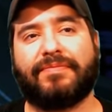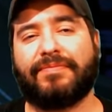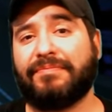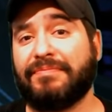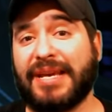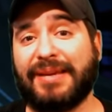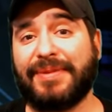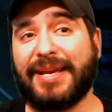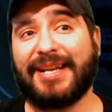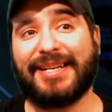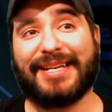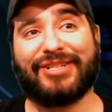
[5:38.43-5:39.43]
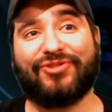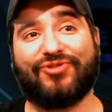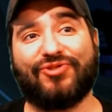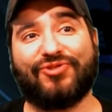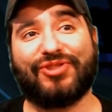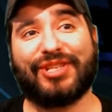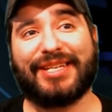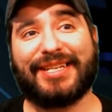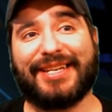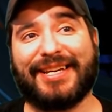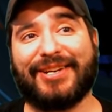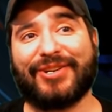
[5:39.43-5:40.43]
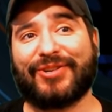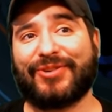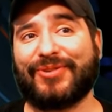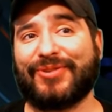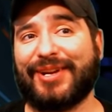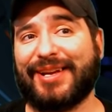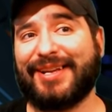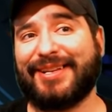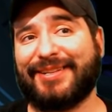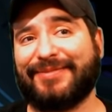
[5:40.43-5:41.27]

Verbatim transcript: Maybe I need to use the gear, right?